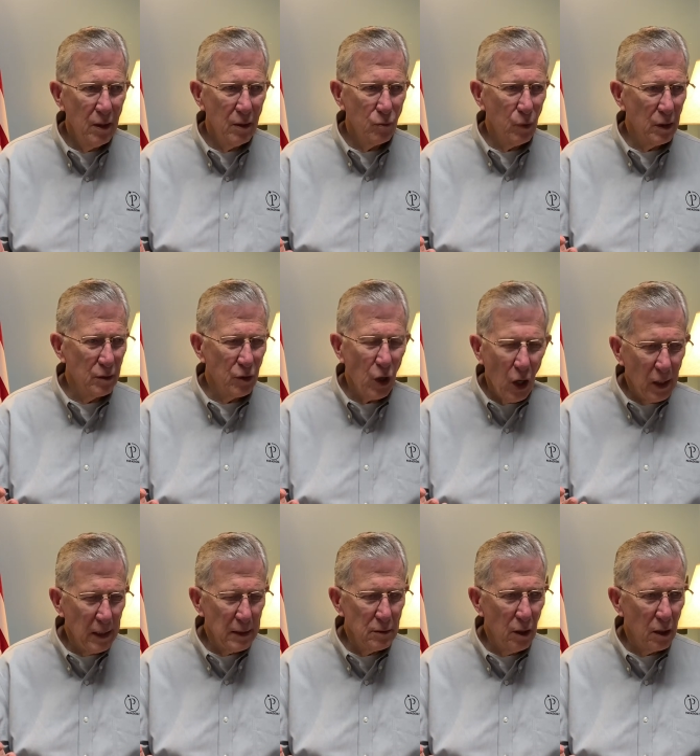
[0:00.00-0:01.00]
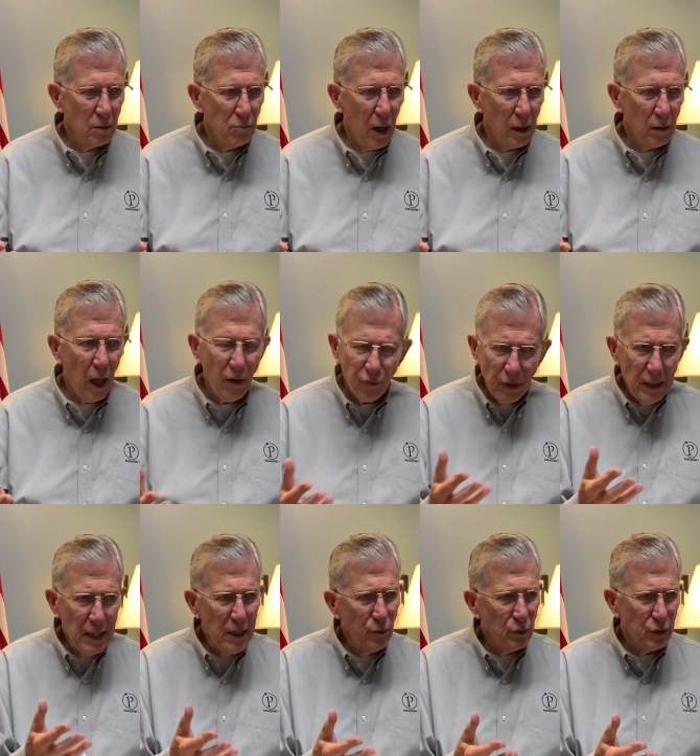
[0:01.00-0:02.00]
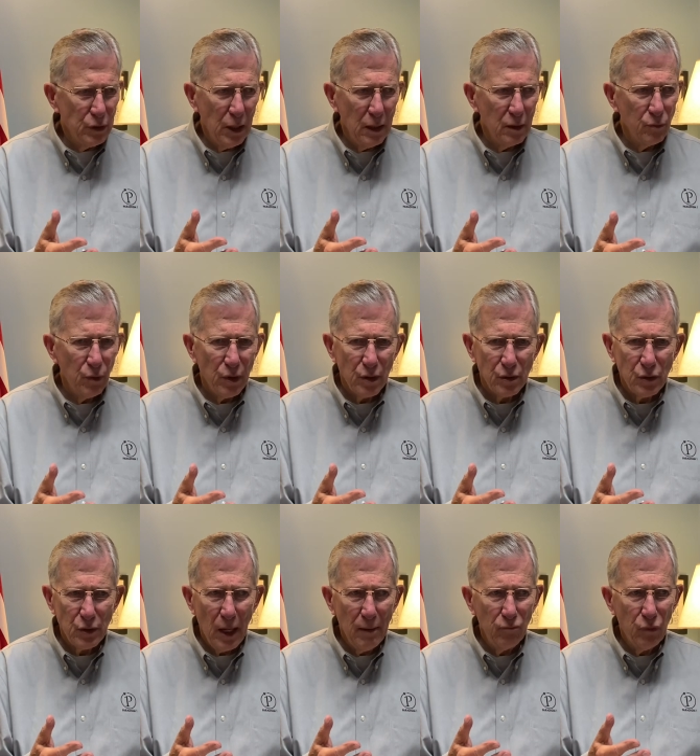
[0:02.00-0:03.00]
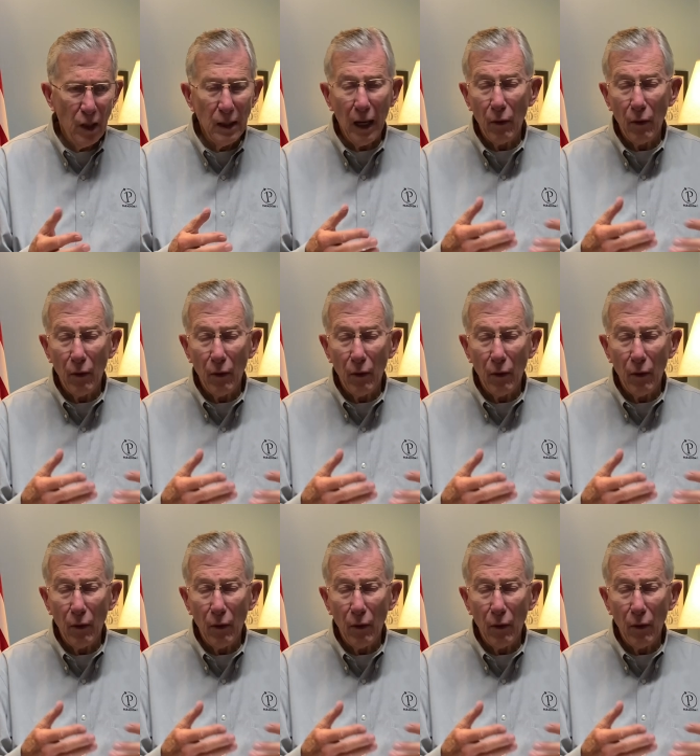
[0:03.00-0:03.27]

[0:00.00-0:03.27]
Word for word: what God had done in my life and he was dealing with the same thing.